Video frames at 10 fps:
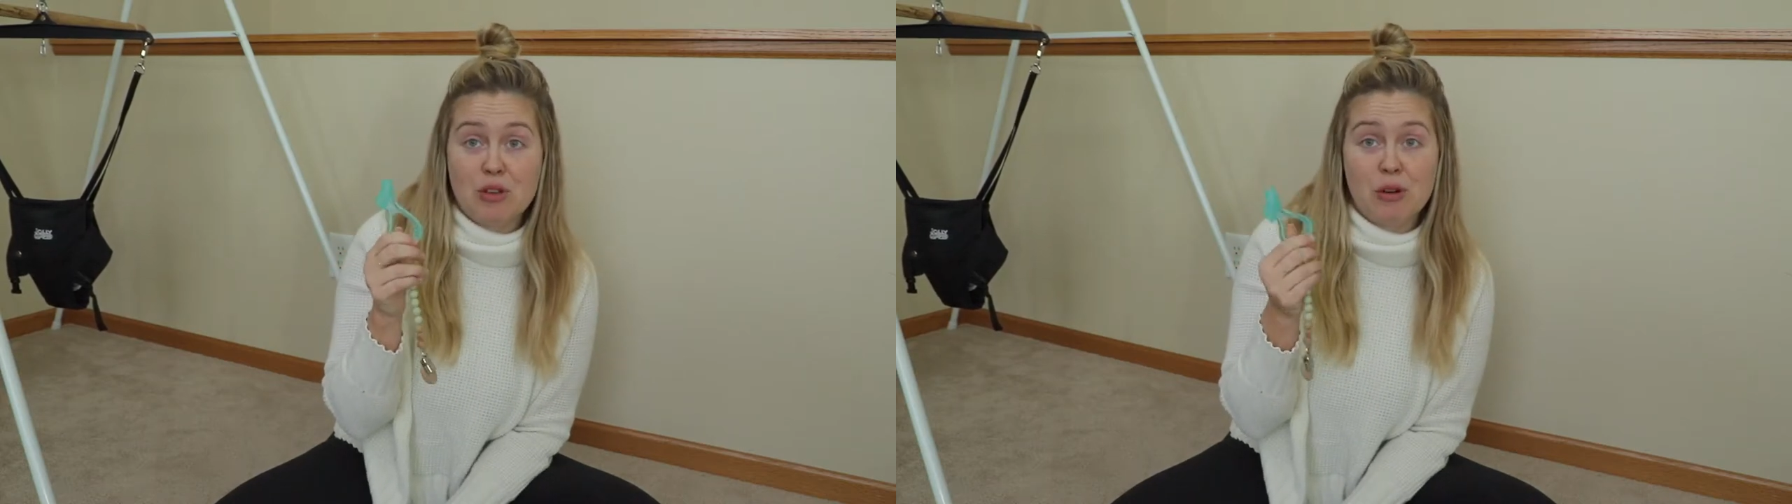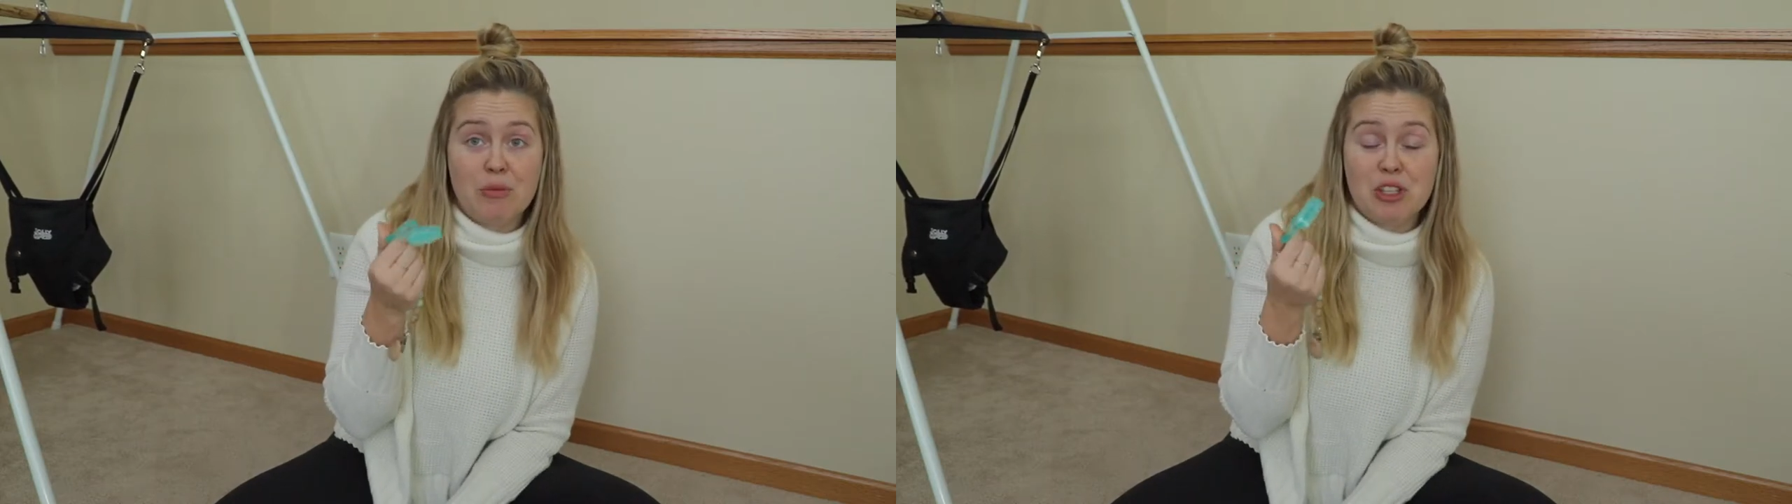
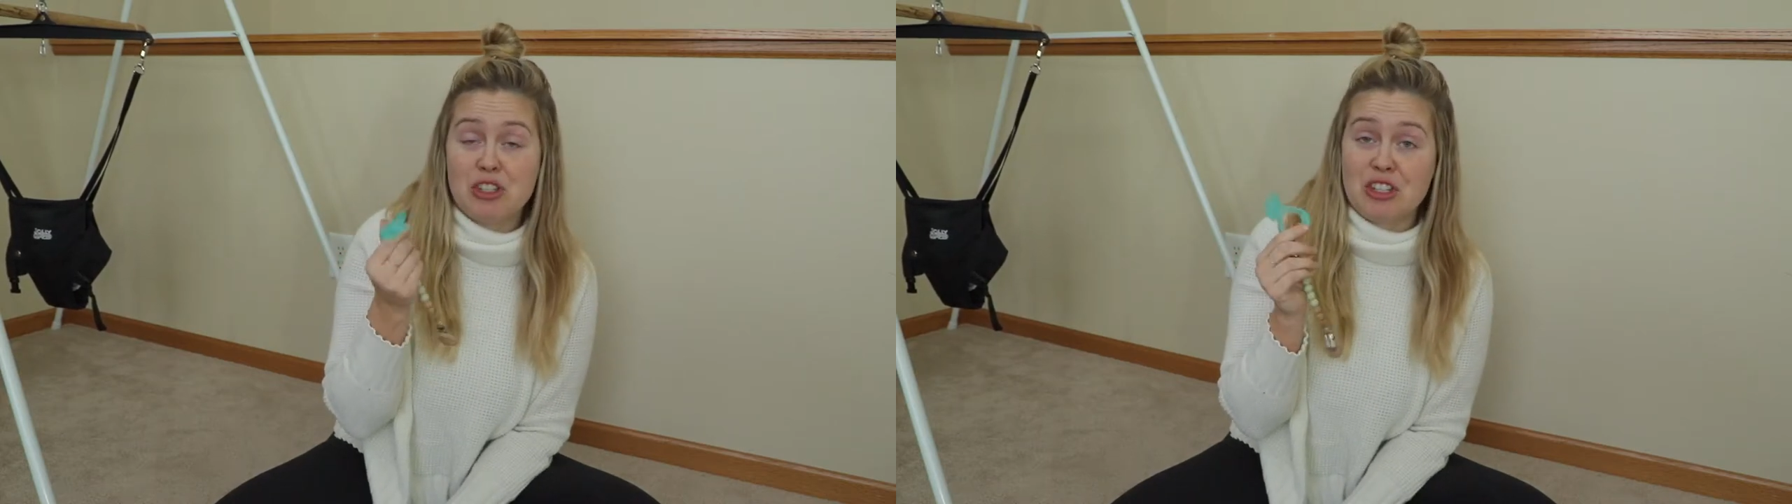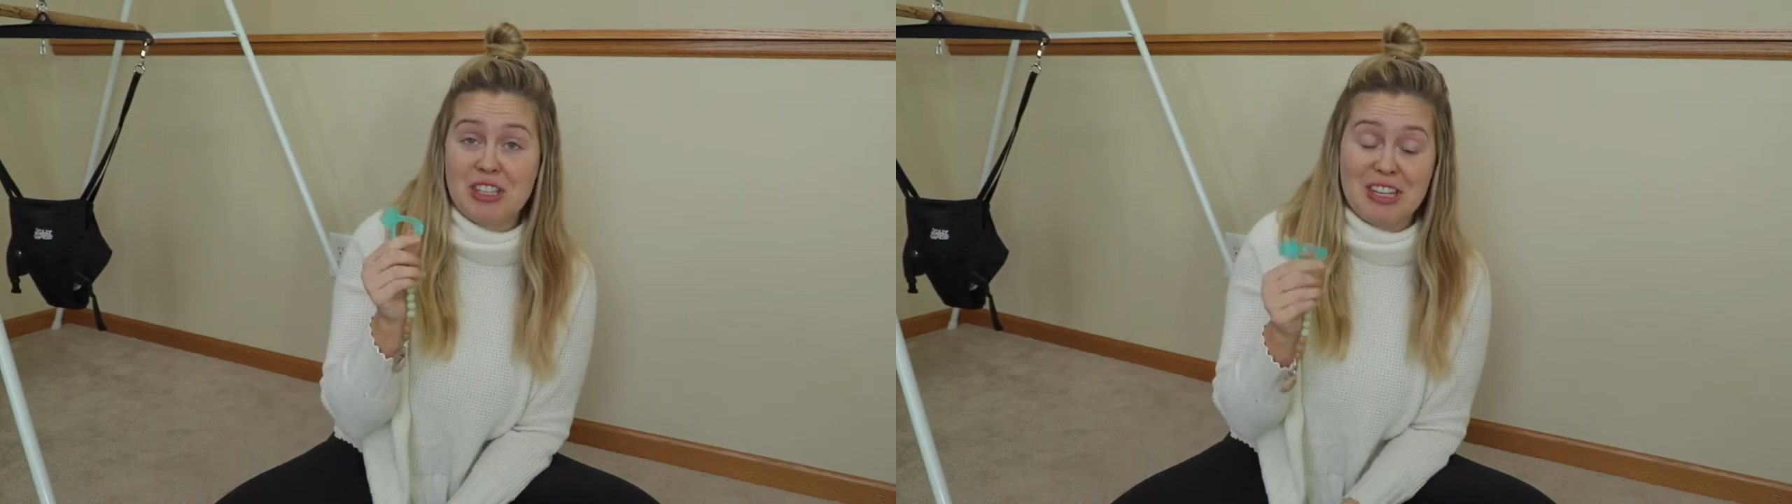Normally
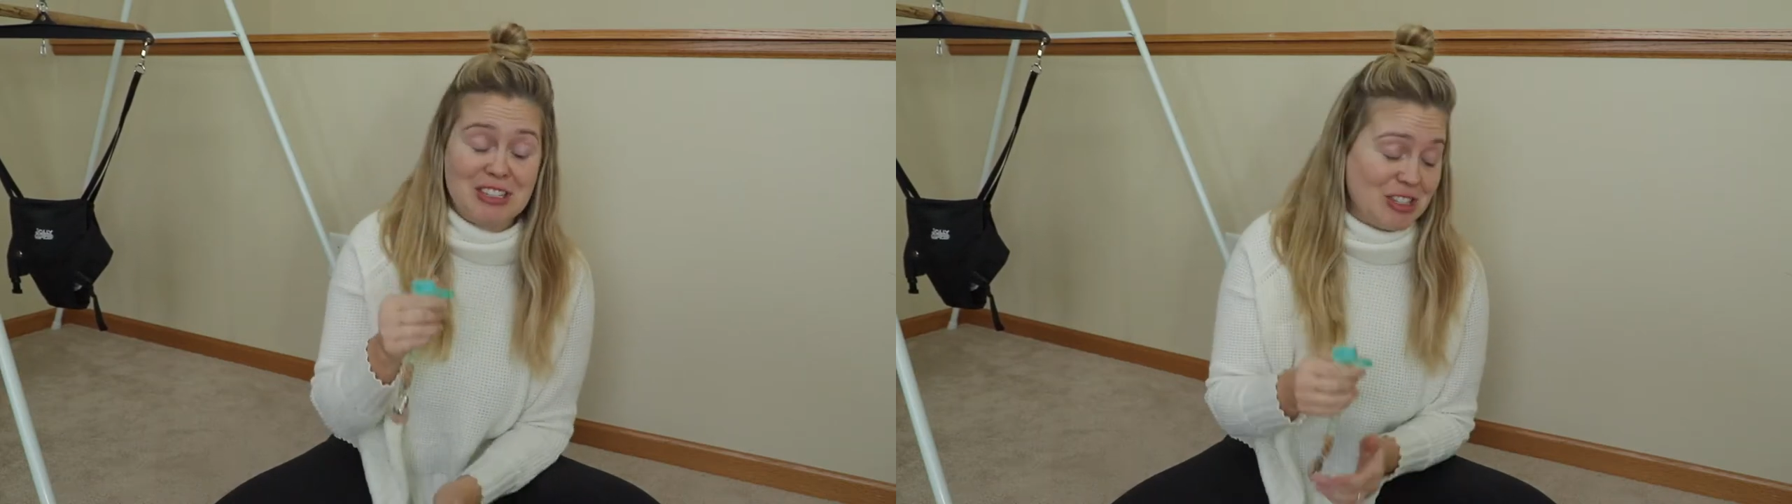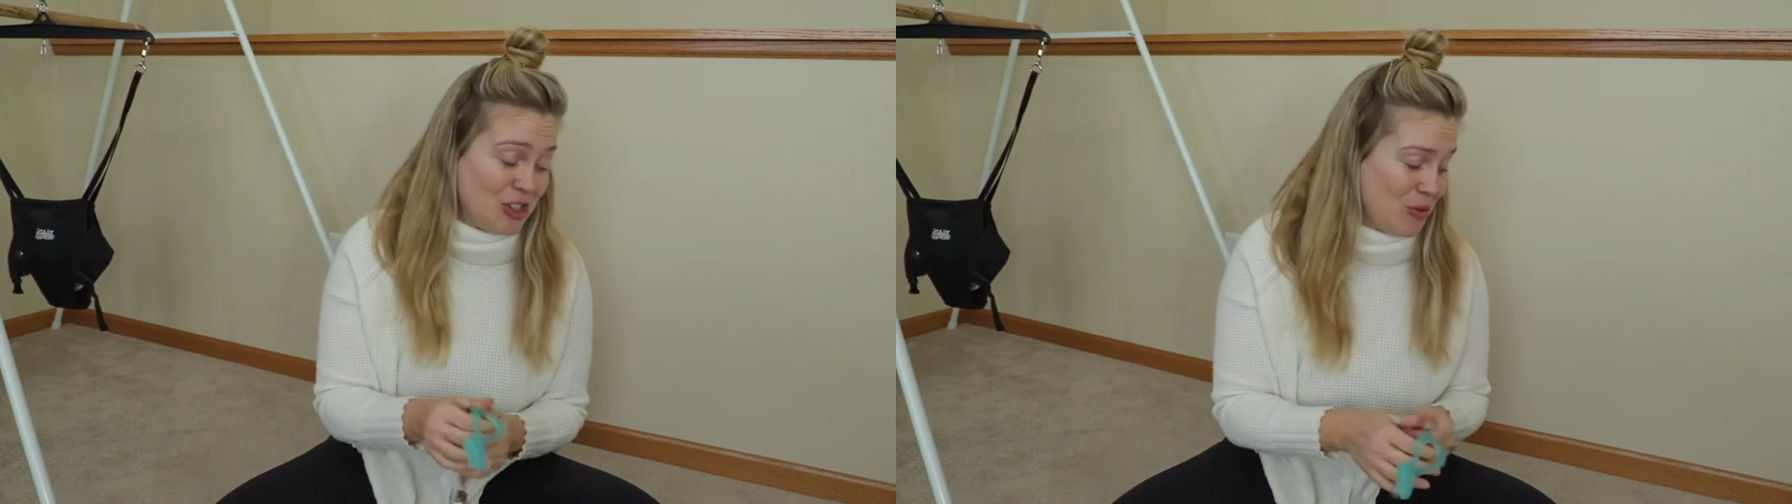she just
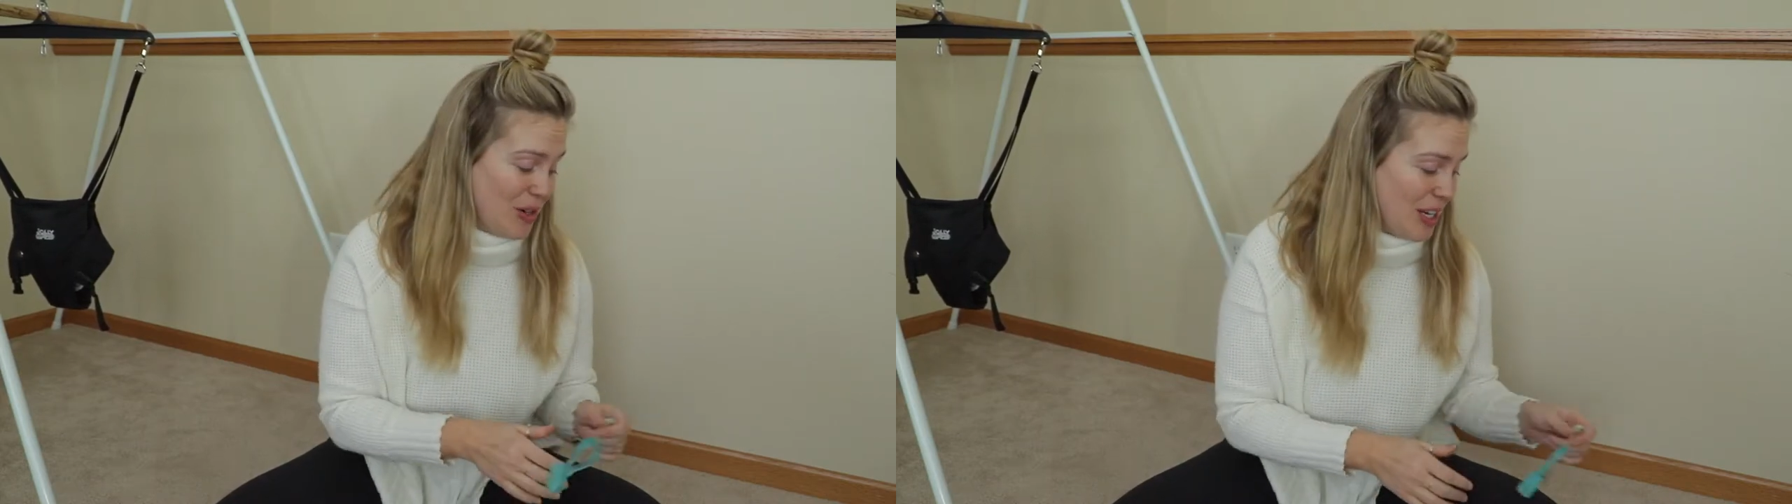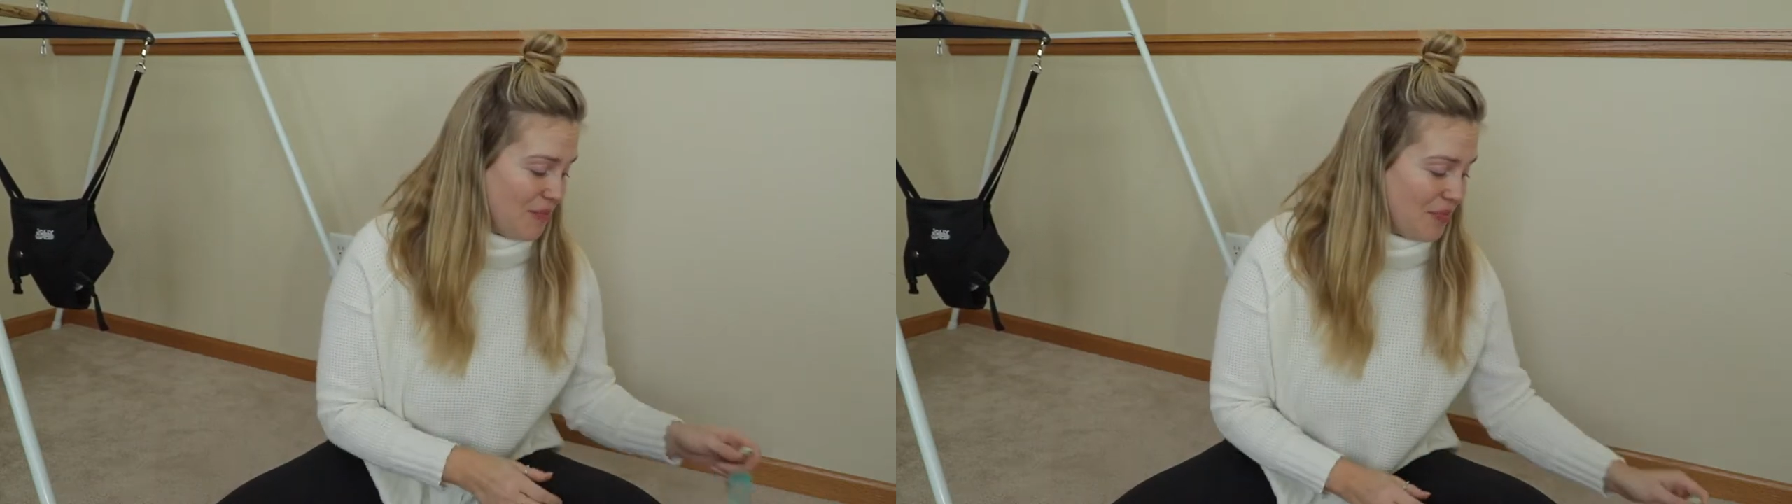likes to chew
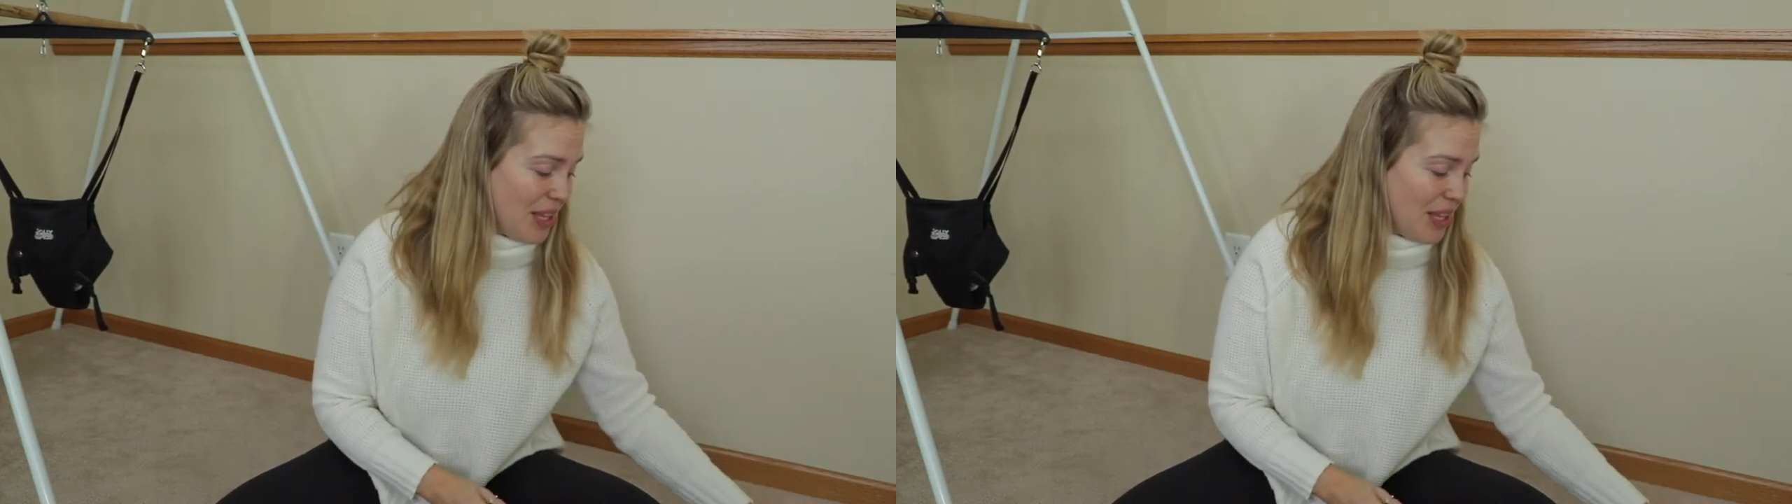on it.